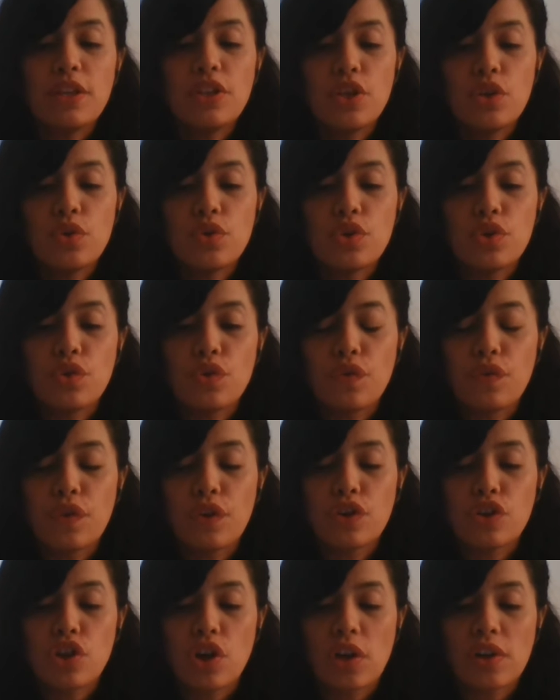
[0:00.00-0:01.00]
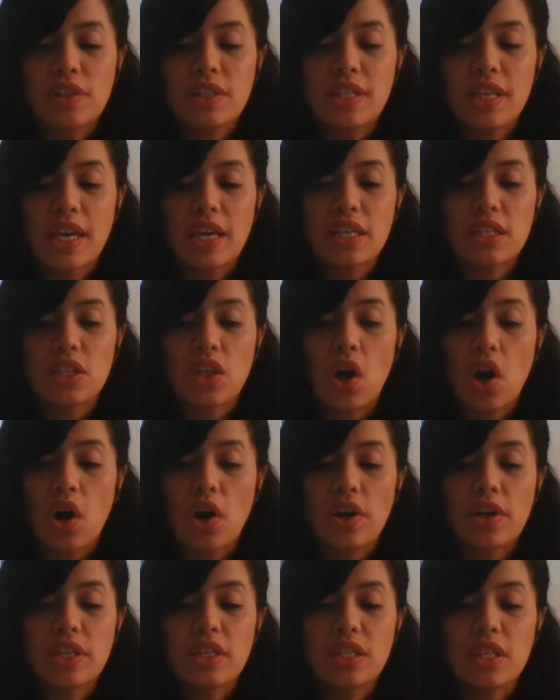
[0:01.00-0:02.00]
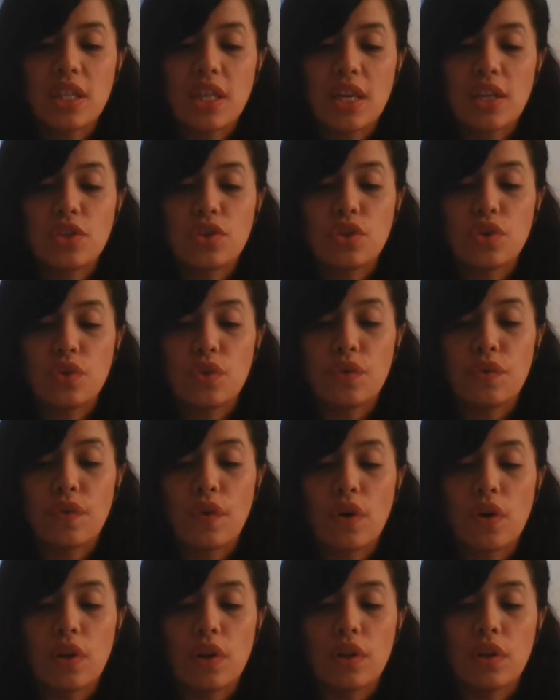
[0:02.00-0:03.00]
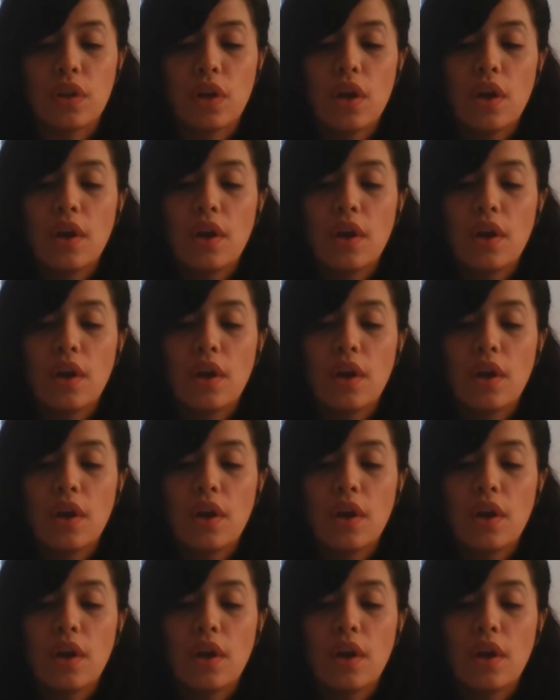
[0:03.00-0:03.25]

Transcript: you to do for Charles' sake is the hardest thing to do of all.